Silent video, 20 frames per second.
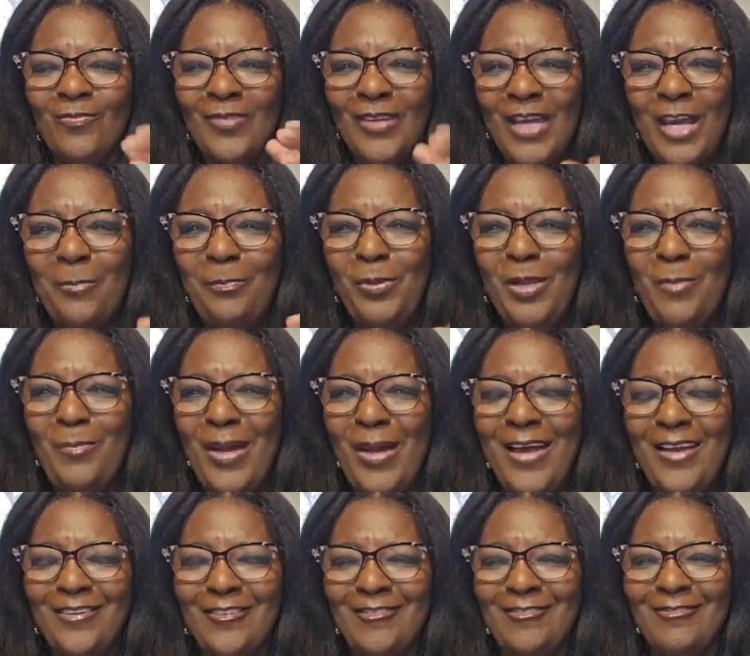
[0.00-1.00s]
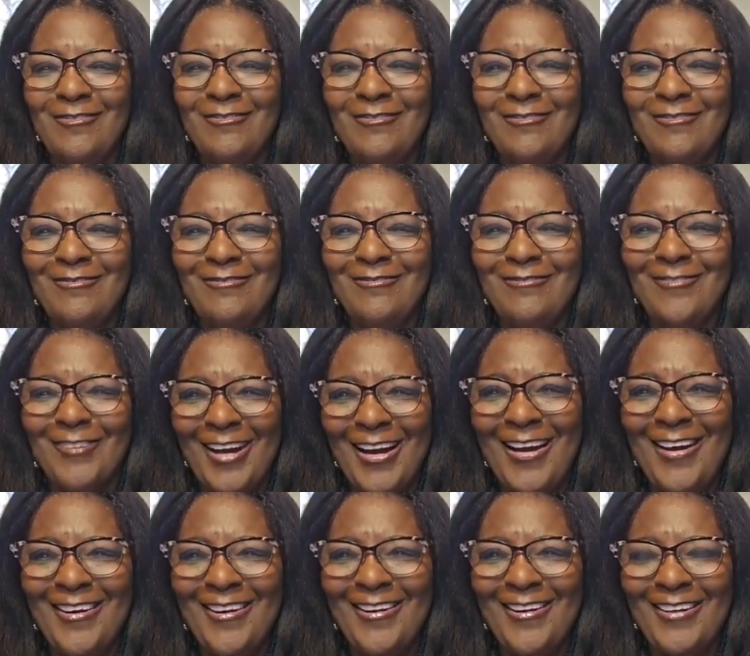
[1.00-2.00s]
Implement,
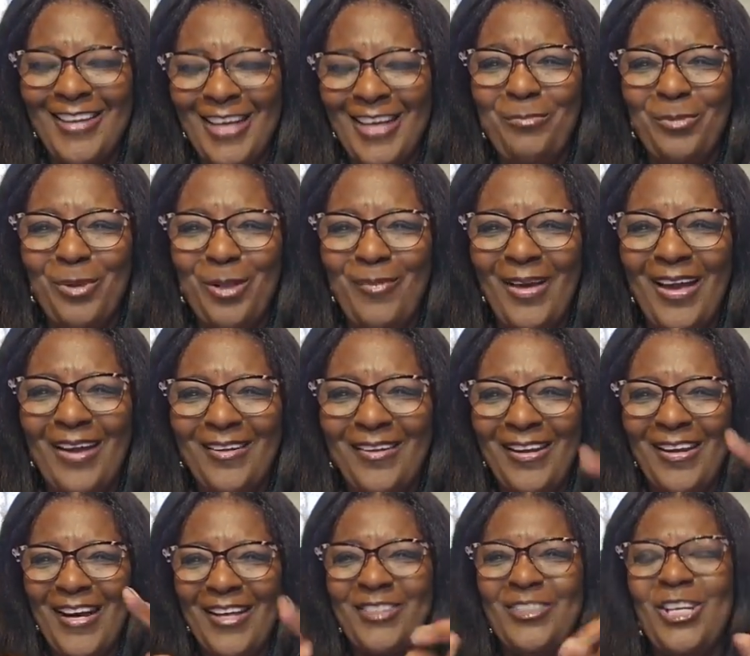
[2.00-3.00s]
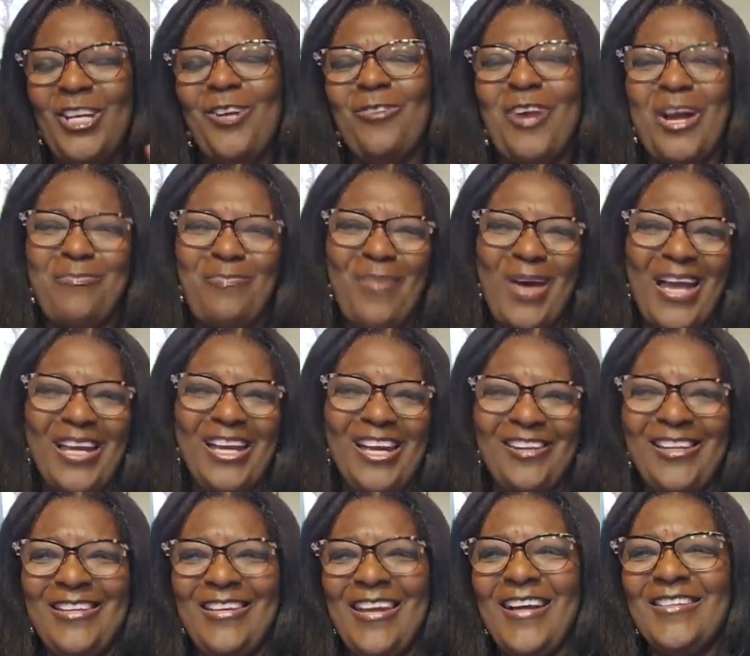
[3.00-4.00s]
right? Implement. And I'll see you right back here
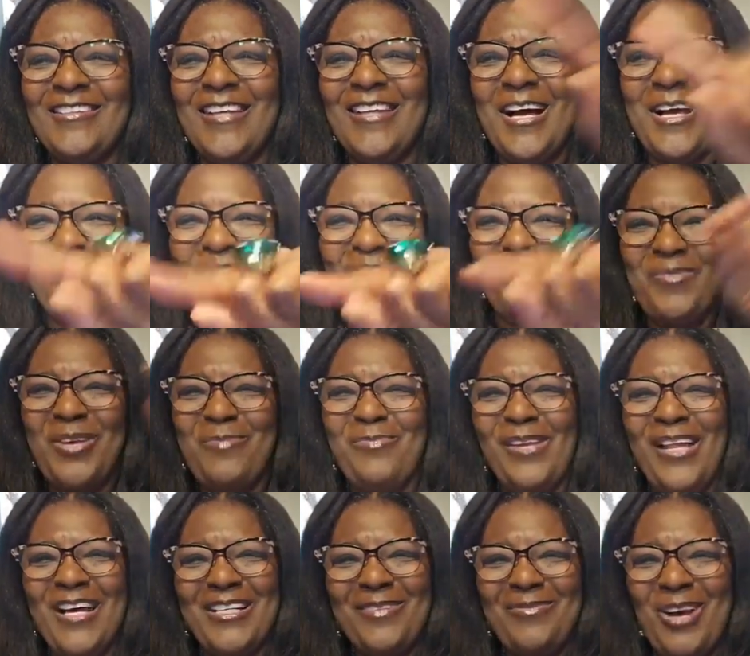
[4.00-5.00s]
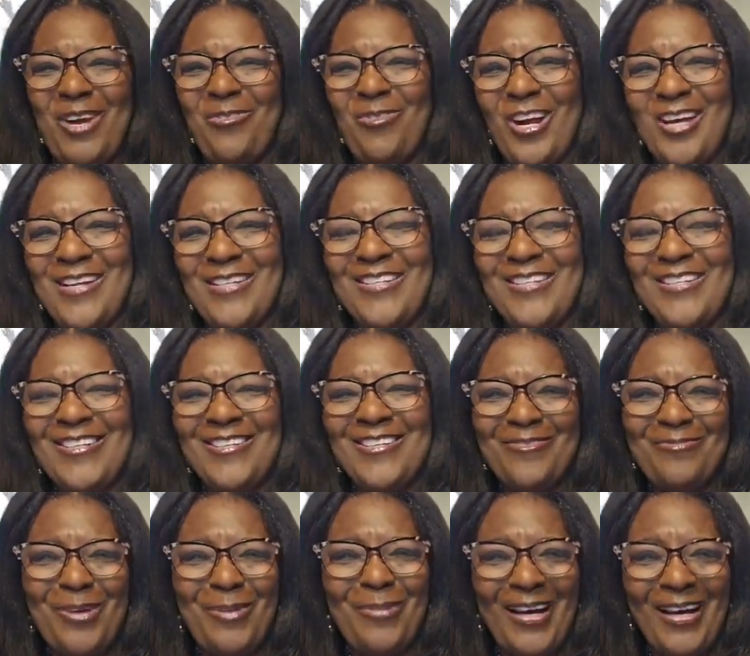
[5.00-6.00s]
the next time. Be blessed, my friends.
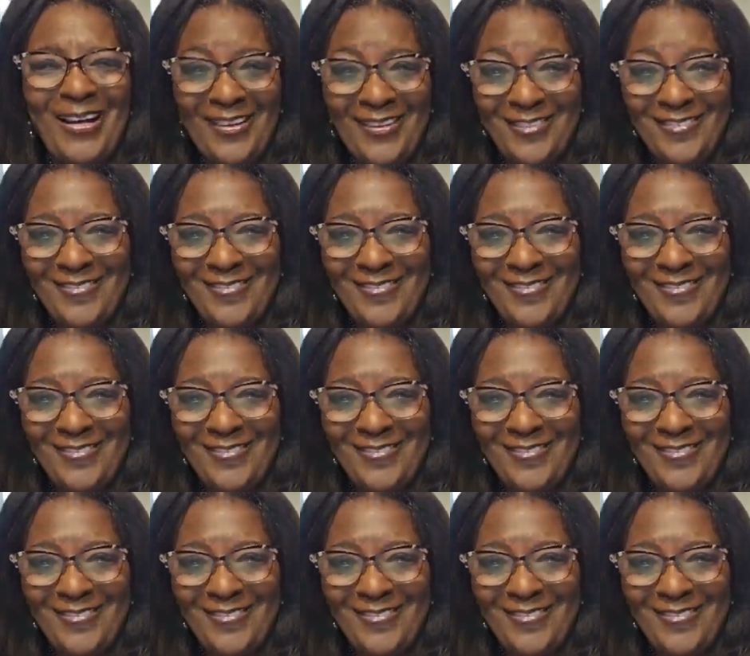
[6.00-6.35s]
Bye-bye.